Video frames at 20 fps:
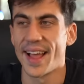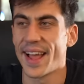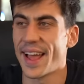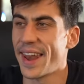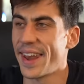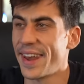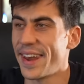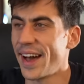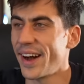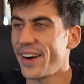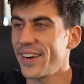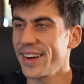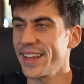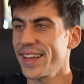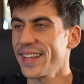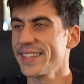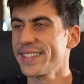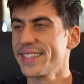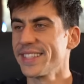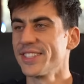And now,
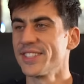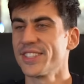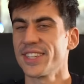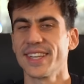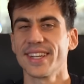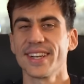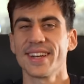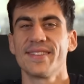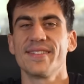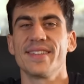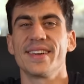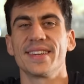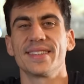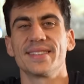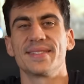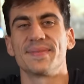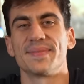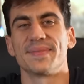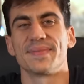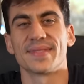ladies and
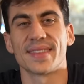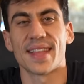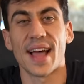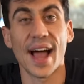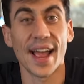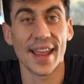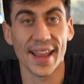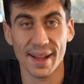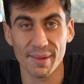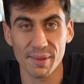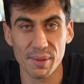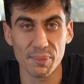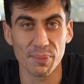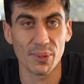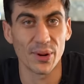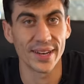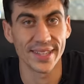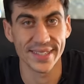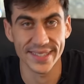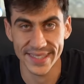gentlemen, I am a
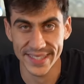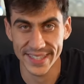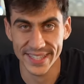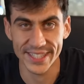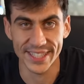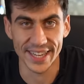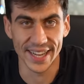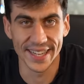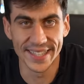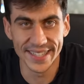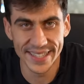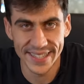politician.